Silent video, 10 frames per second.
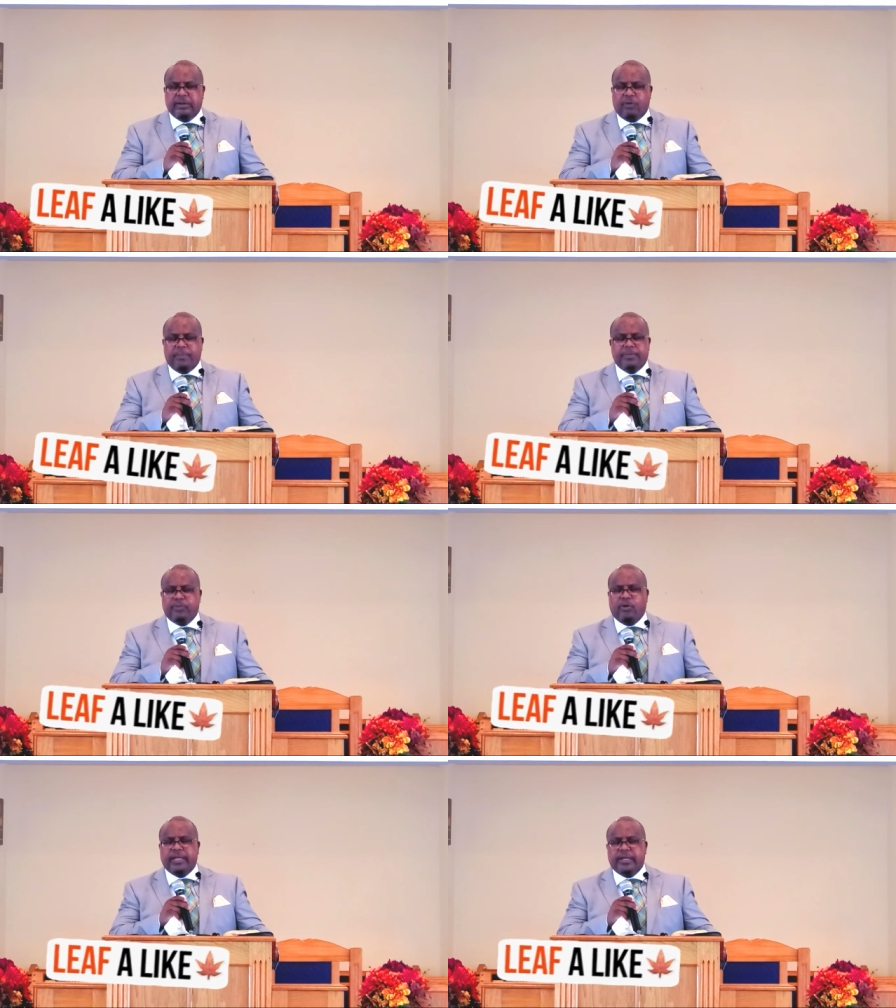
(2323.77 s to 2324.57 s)
woman,
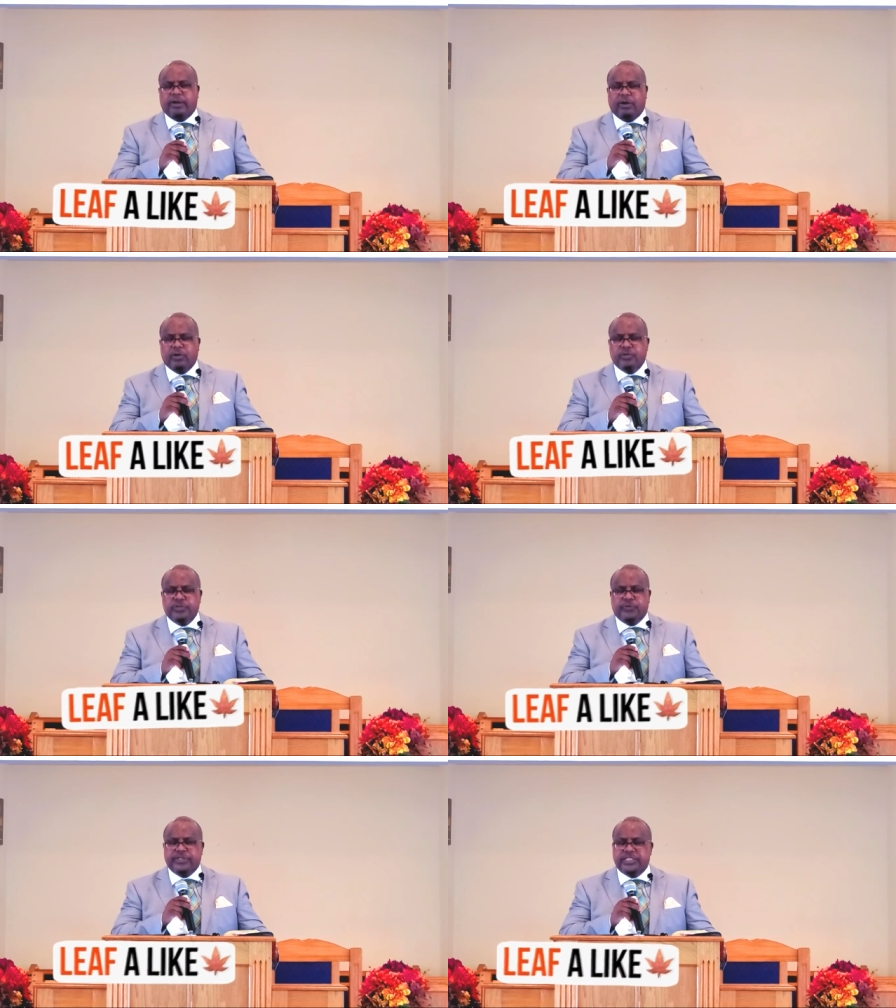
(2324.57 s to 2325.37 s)
boy, and girl
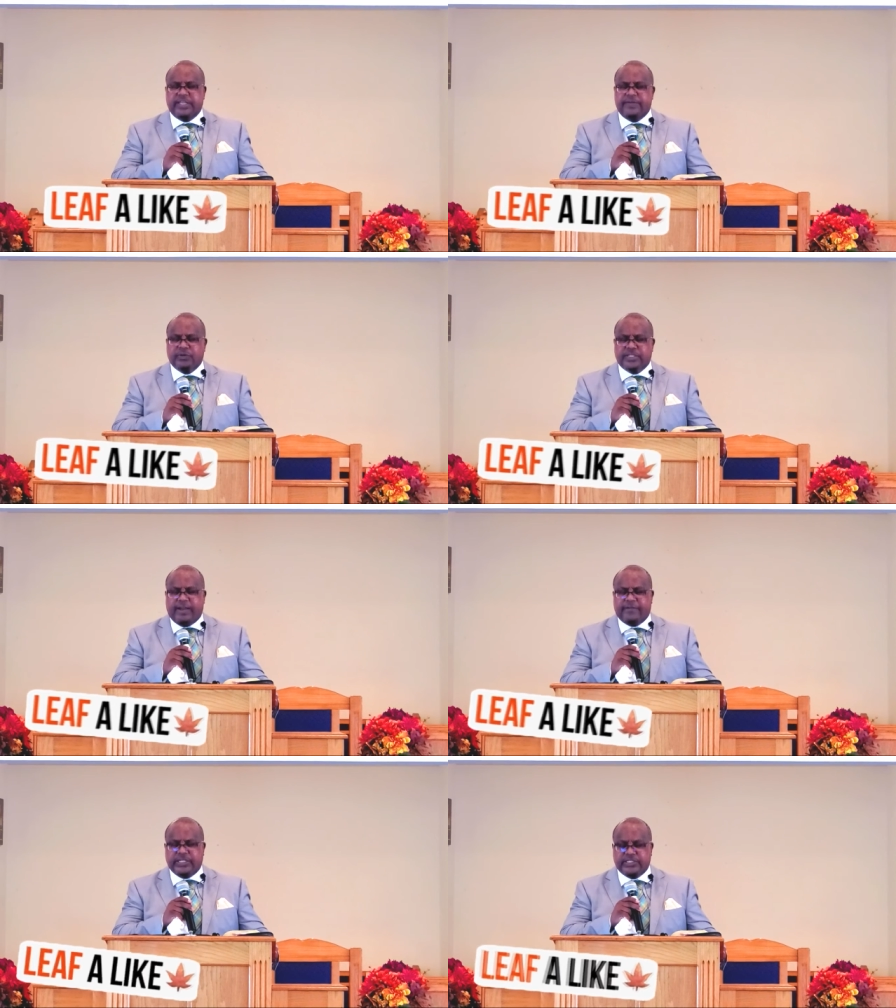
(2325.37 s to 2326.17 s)
to receive your
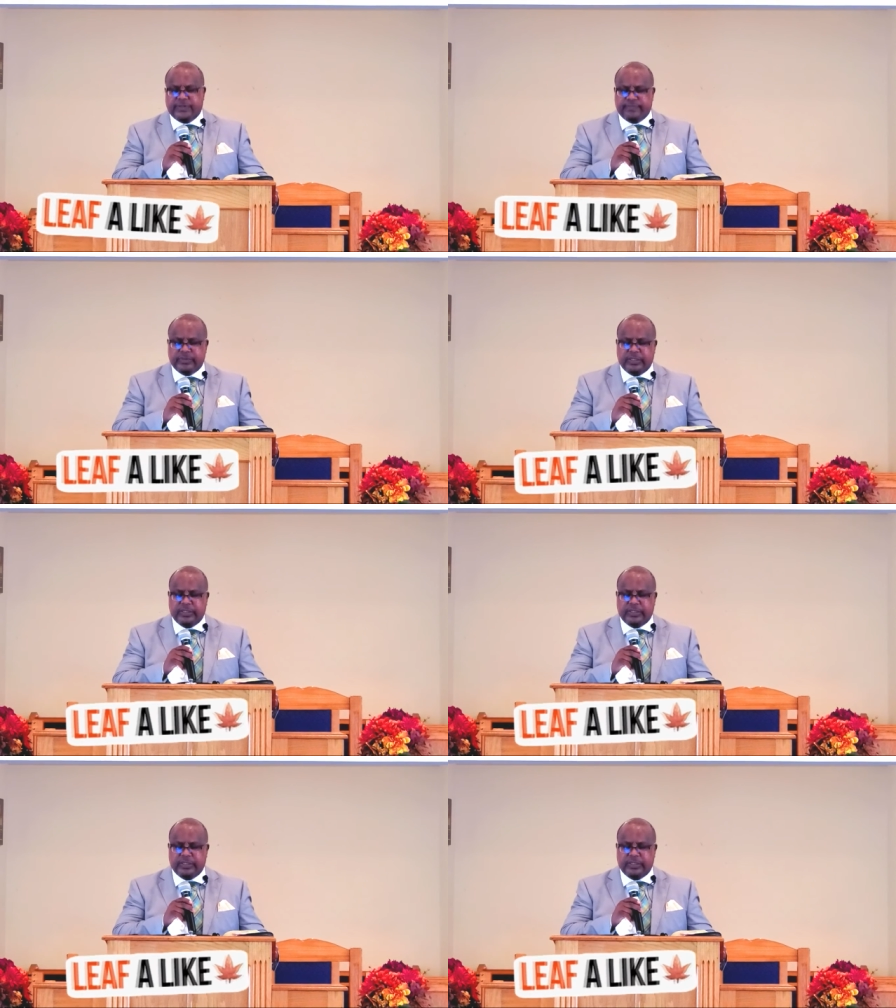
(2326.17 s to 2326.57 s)
salvation.